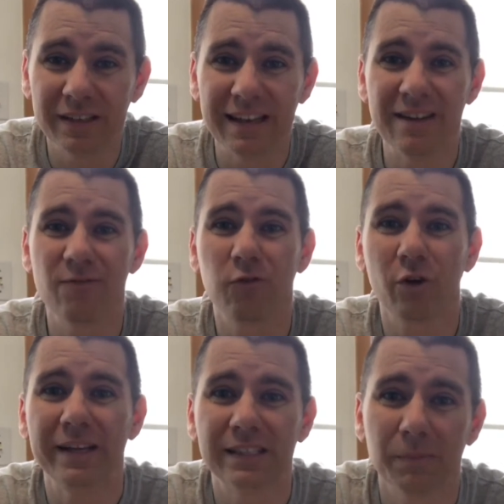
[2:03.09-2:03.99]
and it
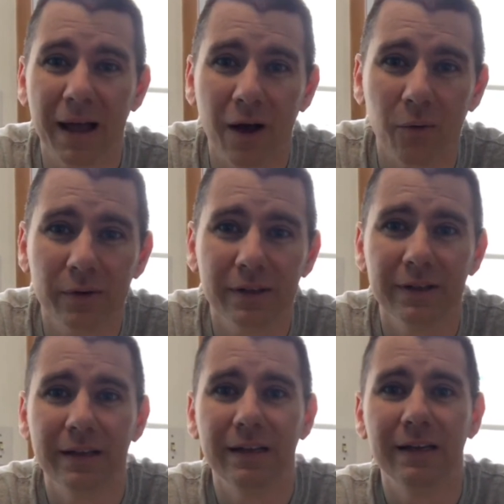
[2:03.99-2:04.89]
freaks them out.
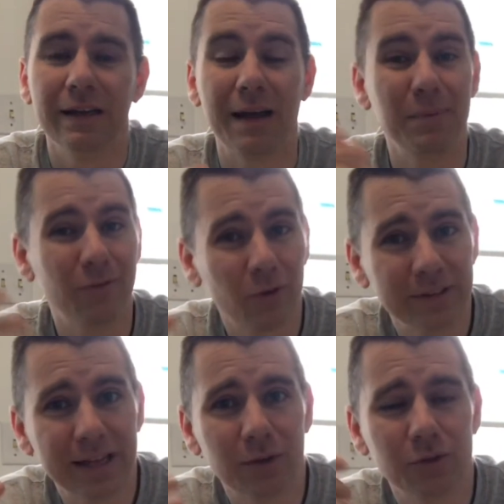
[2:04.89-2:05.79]
I'd be freaked
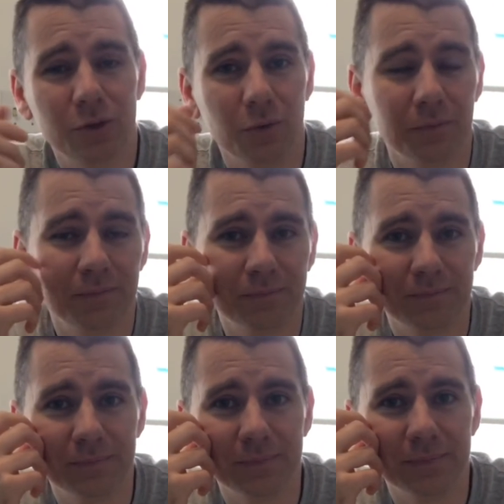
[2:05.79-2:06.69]
out too.
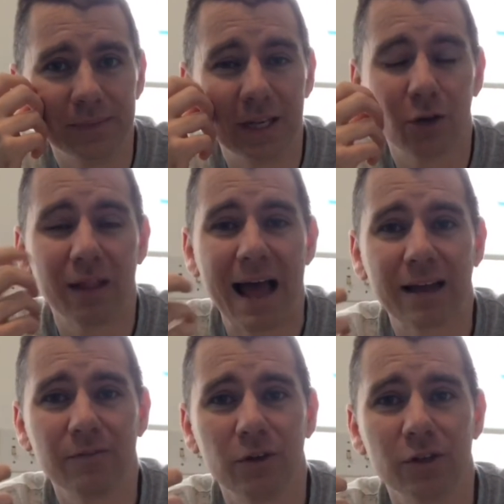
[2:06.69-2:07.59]
See, our lack
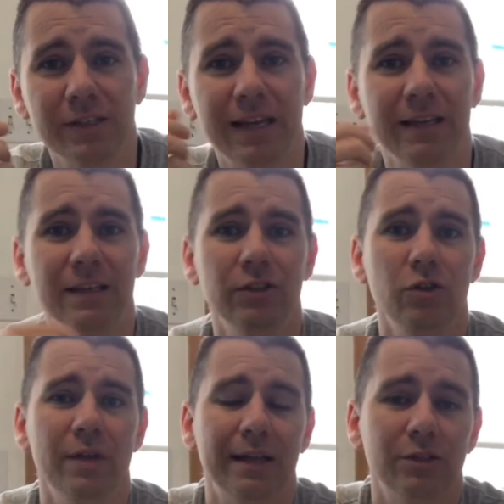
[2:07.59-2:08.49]
of understanding can do
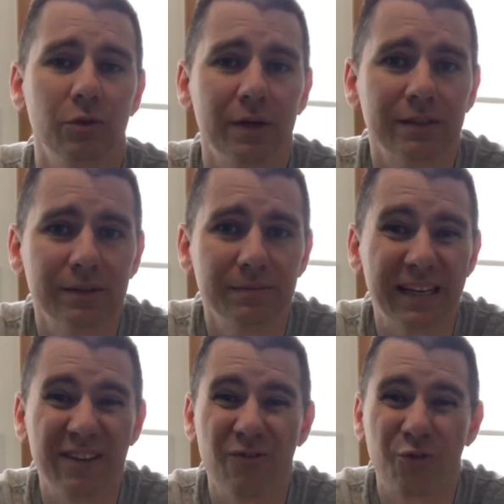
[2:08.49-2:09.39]
that to us. It
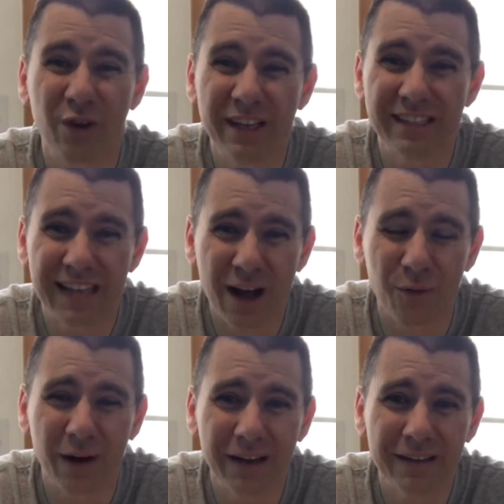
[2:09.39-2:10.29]
can freak us out,
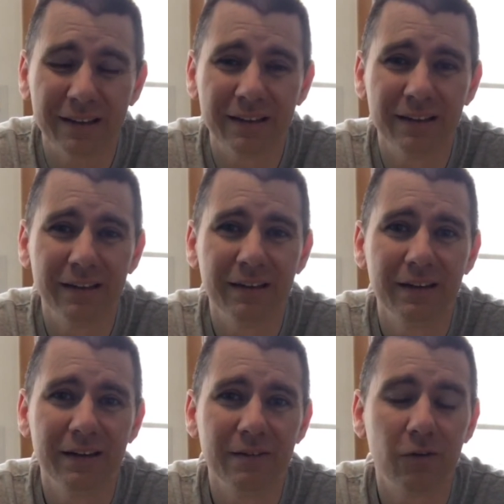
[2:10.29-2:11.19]
right?
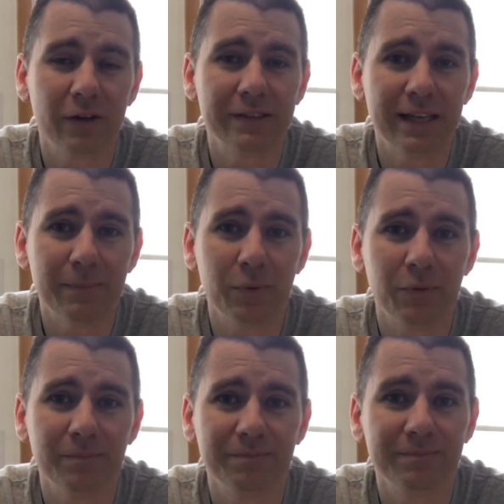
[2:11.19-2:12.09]
For example,
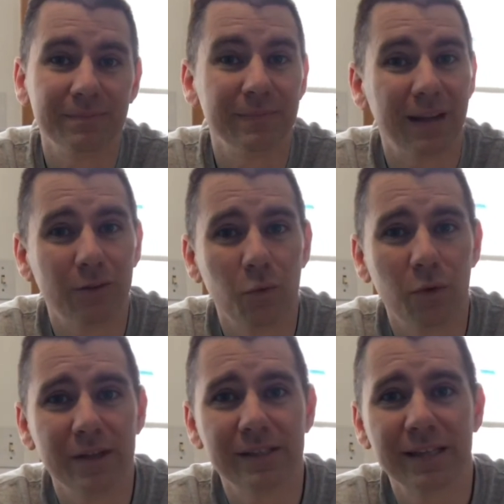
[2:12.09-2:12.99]
everyone
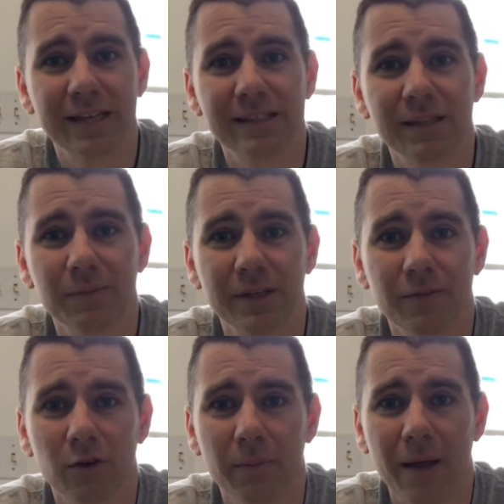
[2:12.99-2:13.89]
is saying something
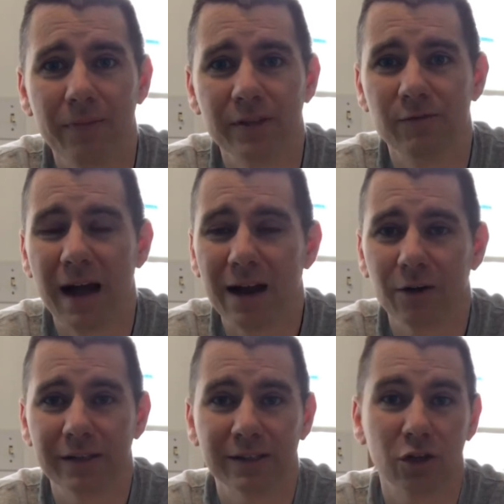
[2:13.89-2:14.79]
different about this
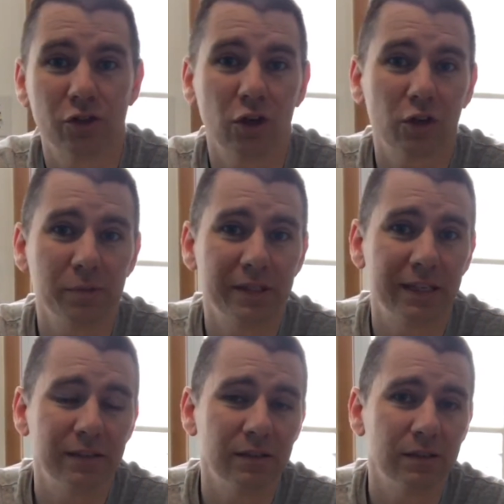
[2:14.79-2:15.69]
virus and our
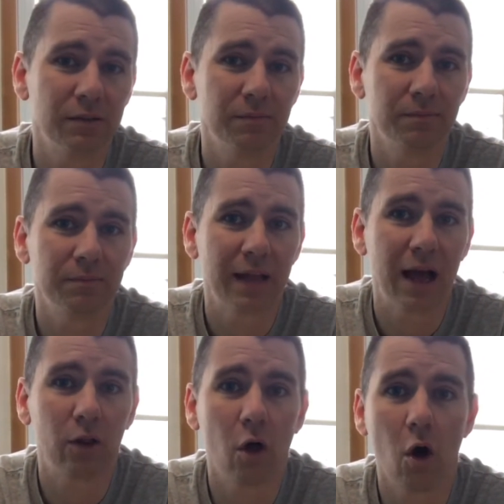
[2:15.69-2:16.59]
circumstances. How
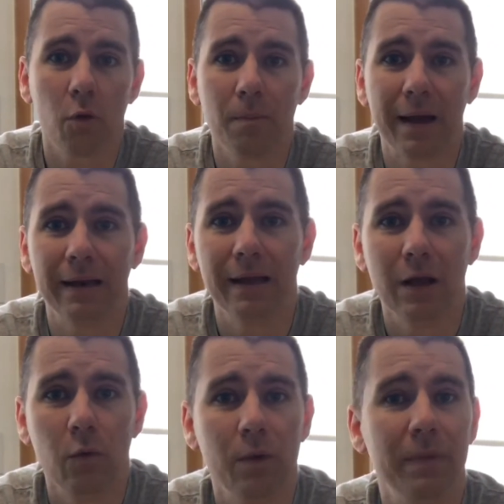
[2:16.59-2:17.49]
long might
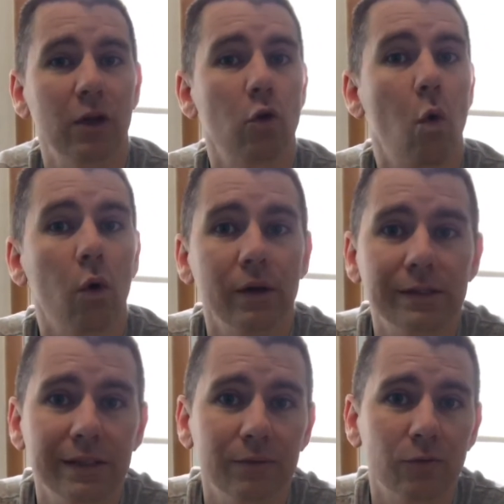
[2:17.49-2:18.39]
we be in
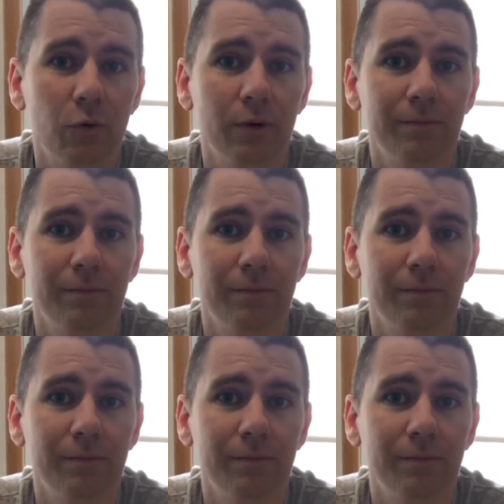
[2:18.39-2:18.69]
quarantine for?